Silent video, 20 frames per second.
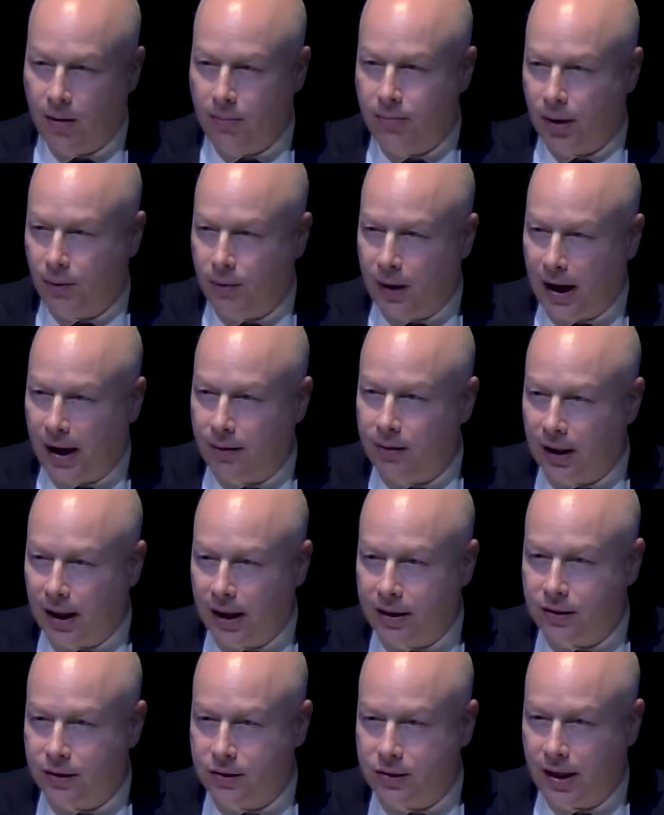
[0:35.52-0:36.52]
But what I would
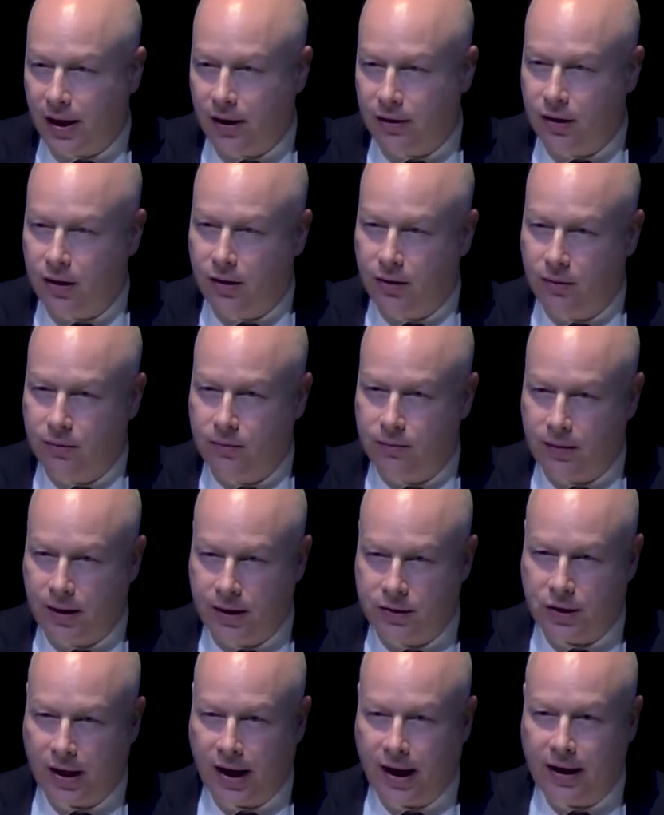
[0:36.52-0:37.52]
like to tell you
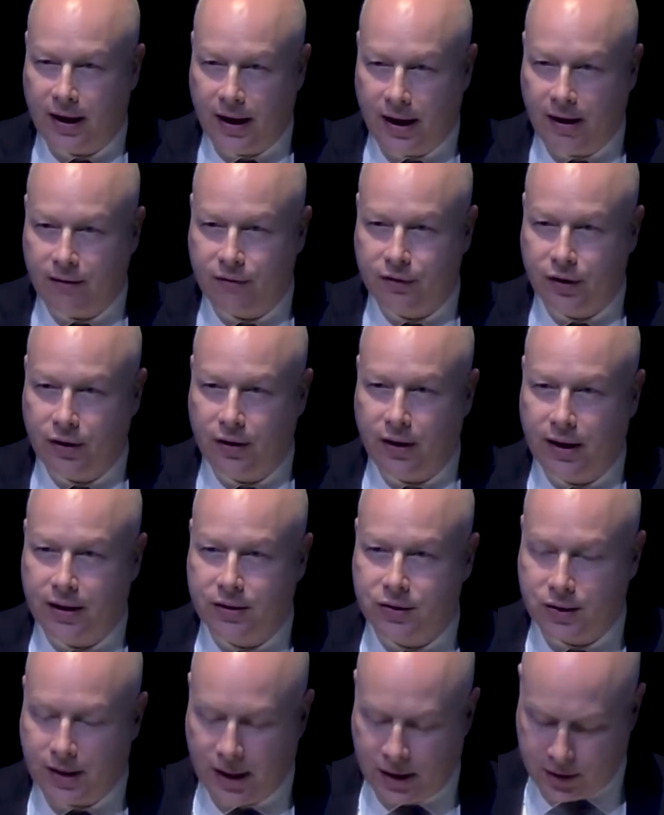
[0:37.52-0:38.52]
is that after
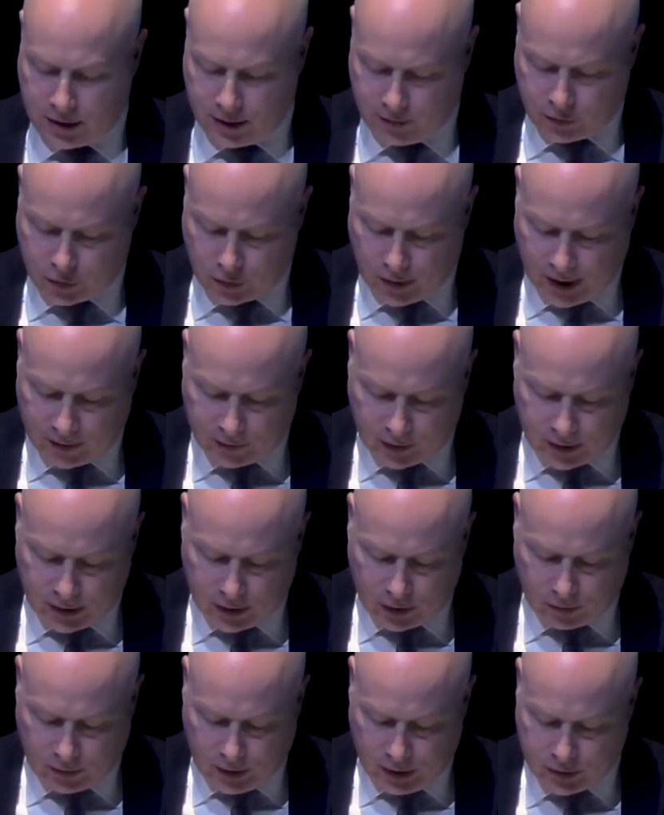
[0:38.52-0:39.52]
extensive travel in
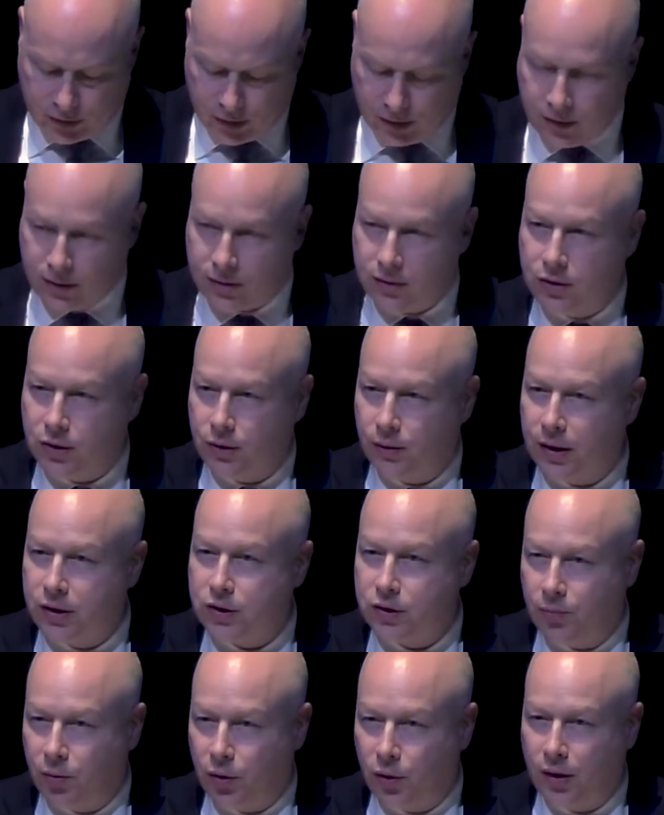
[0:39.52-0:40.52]
the region to
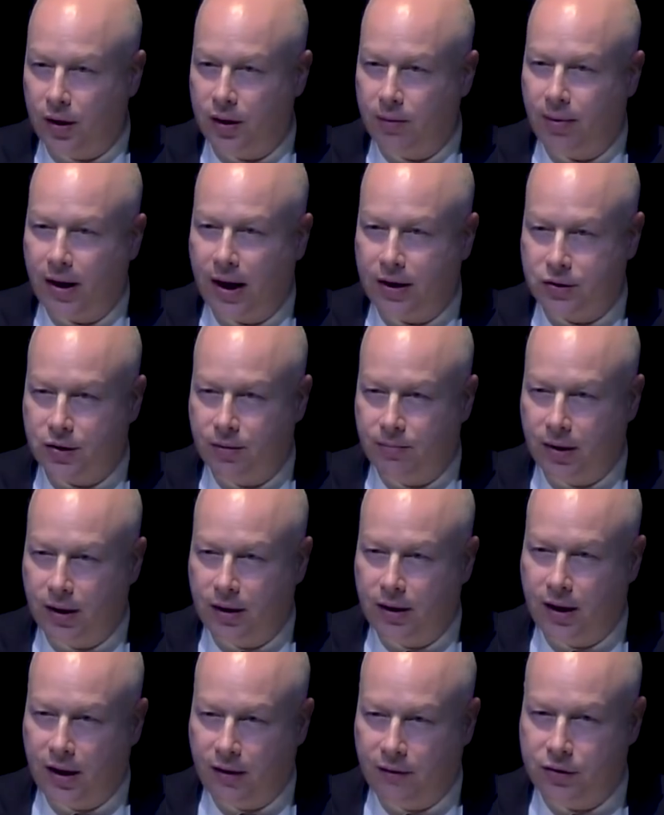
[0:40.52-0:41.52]
explore the
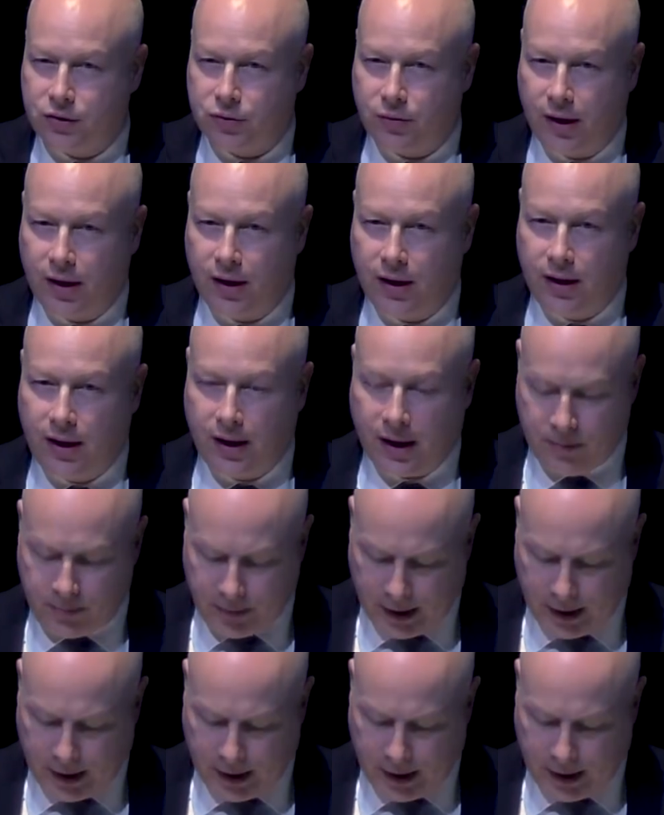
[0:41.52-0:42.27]
possibility of Israeli and